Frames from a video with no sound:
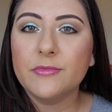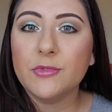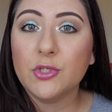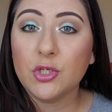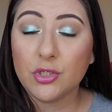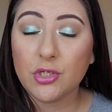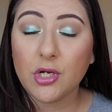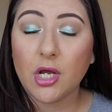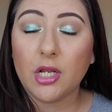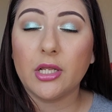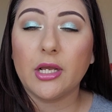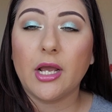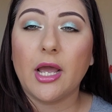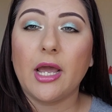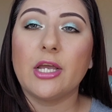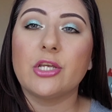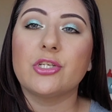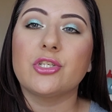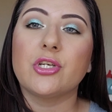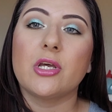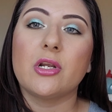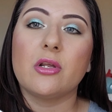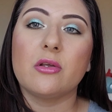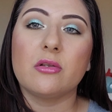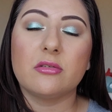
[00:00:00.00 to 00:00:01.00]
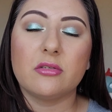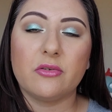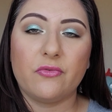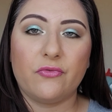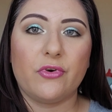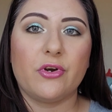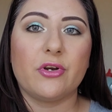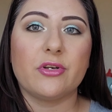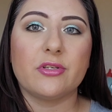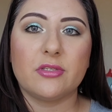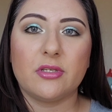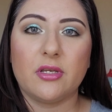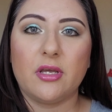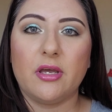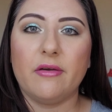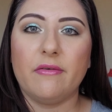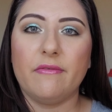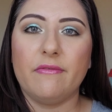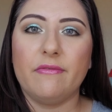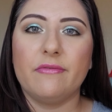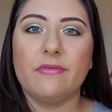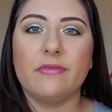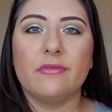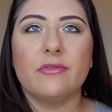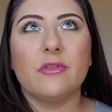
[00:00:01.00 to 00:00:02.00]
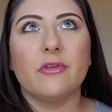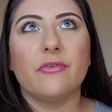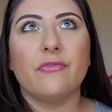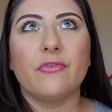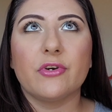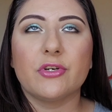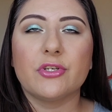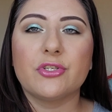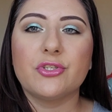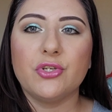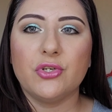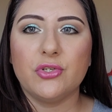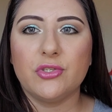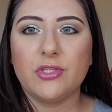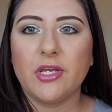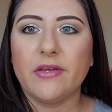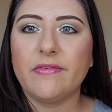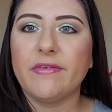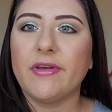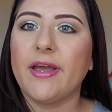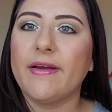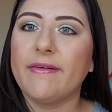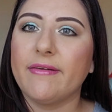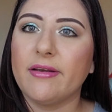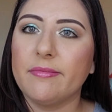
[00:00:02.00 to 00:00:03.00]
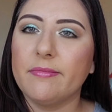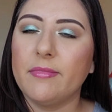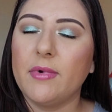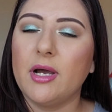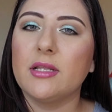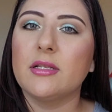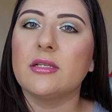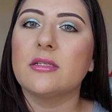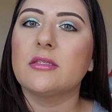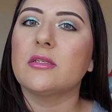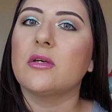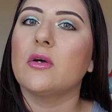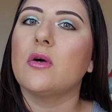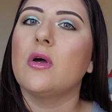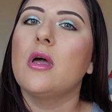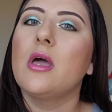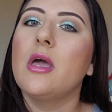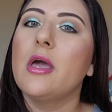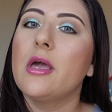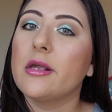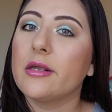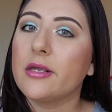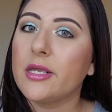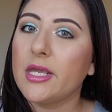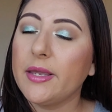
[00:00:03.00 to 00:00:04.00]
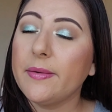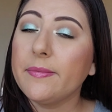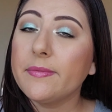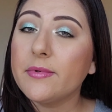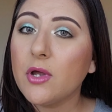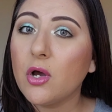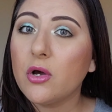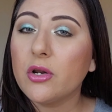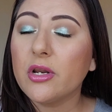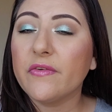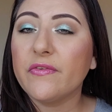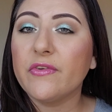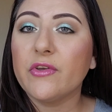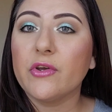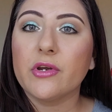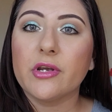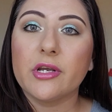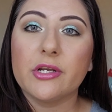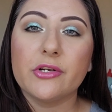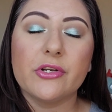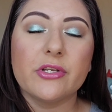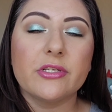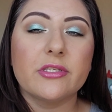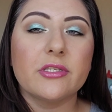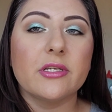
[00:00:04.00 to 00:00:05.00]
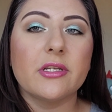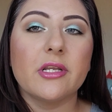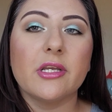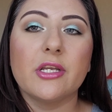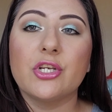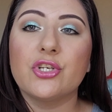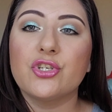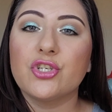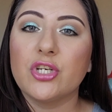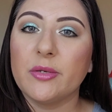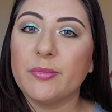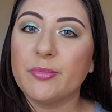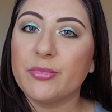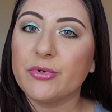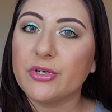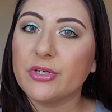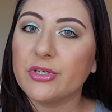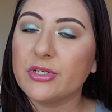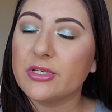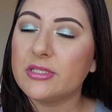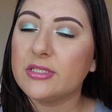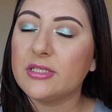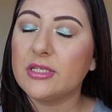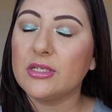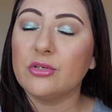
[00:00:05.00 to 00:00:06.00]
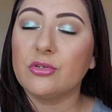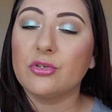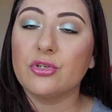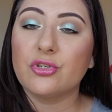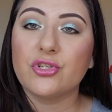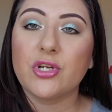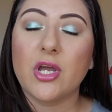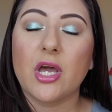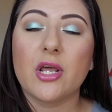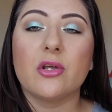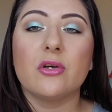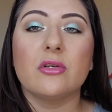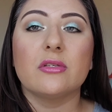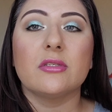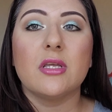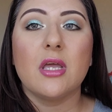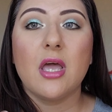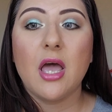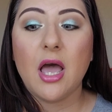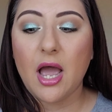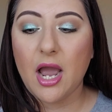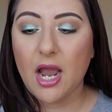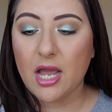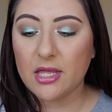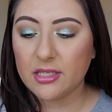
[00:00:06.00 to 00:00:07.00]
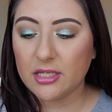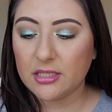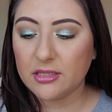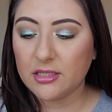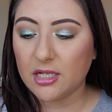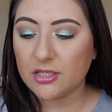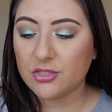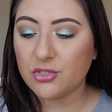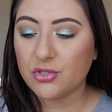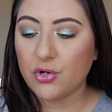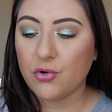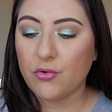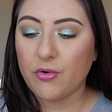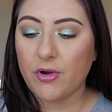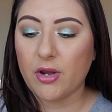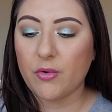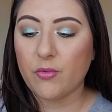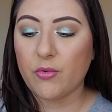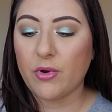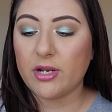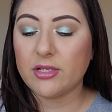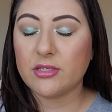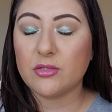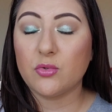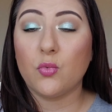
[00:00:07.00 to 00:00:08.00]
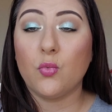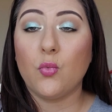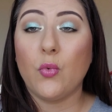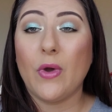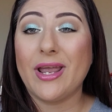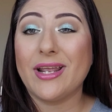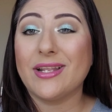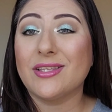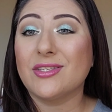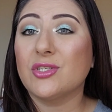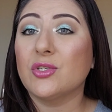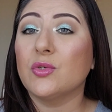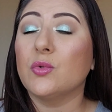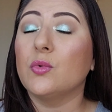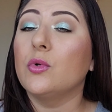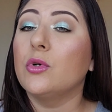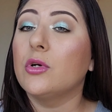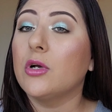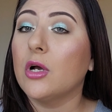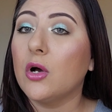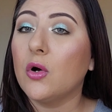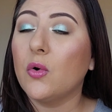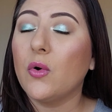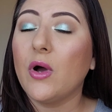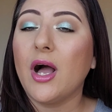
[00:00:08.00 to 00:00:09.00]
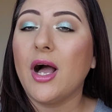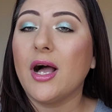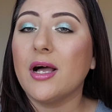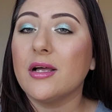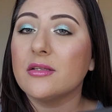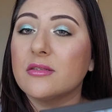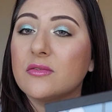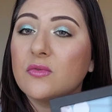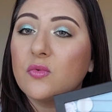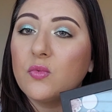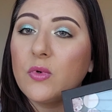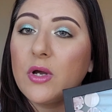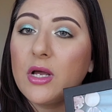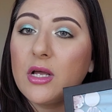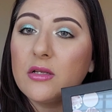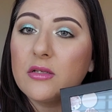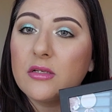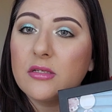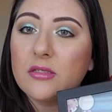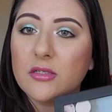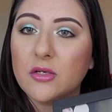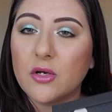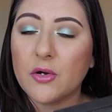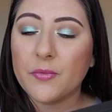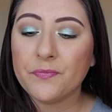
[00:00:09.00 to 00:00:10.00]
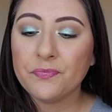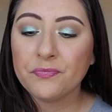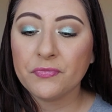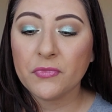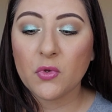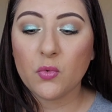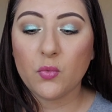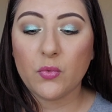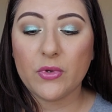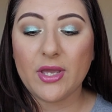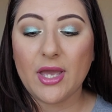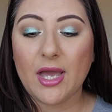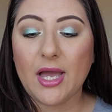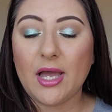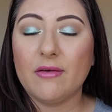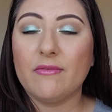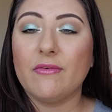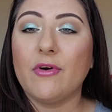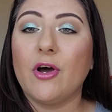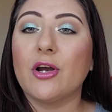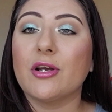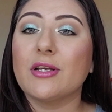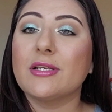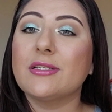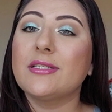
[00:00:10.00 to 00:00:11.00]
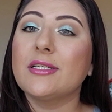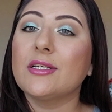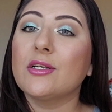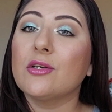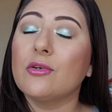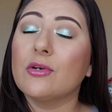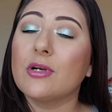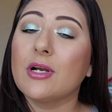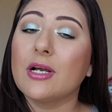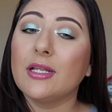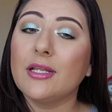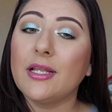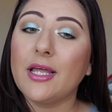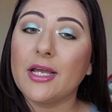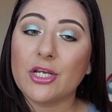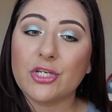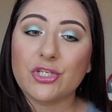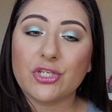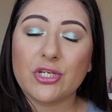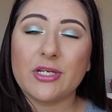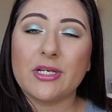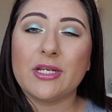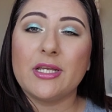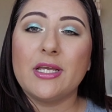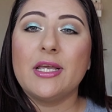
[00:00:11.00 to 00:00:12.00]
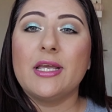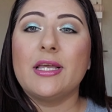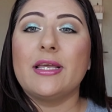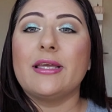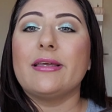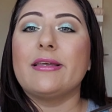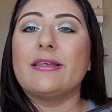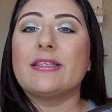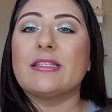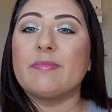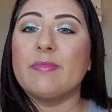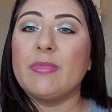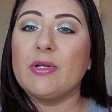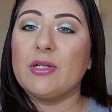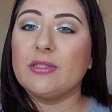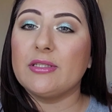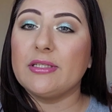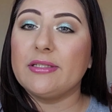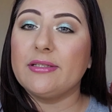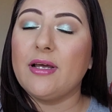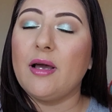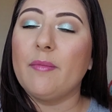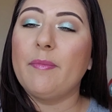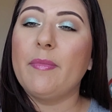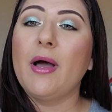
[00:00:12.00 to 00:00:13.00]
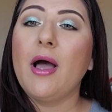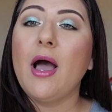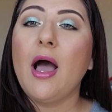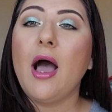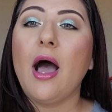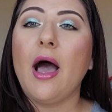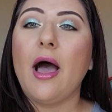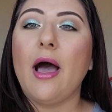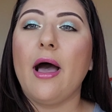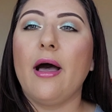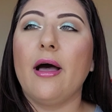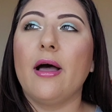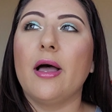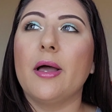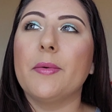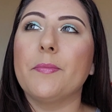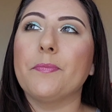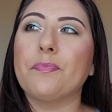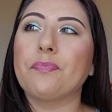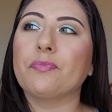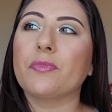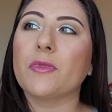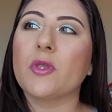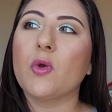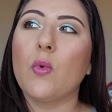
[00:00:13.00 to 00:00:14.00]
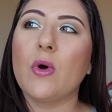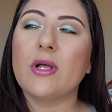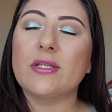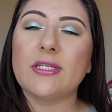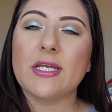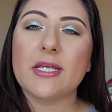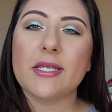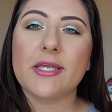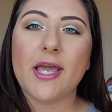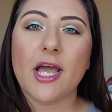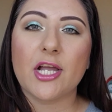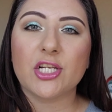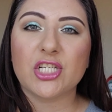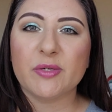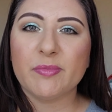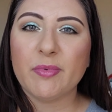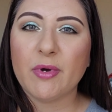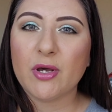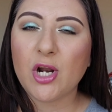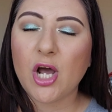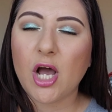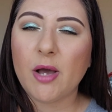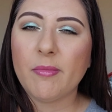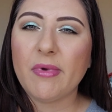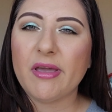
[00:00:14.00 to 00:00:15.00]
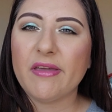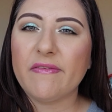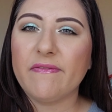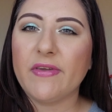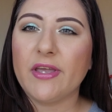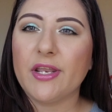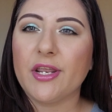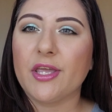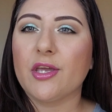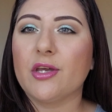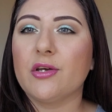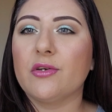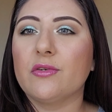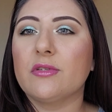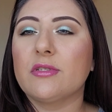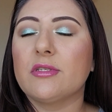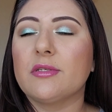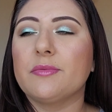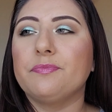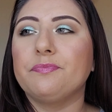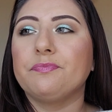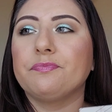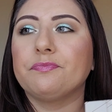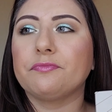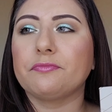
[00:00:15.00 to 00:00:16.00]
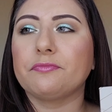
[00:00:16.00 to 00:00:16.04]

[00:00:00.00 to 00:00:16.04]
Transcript: $2 eyeshadows the first of the first Tuesday of every month. So keep note if you're interested in cheaper single shadows. I think that's a great rate, way to go as well. So we have our single collection is building up. Um, once I catch up on all my videos,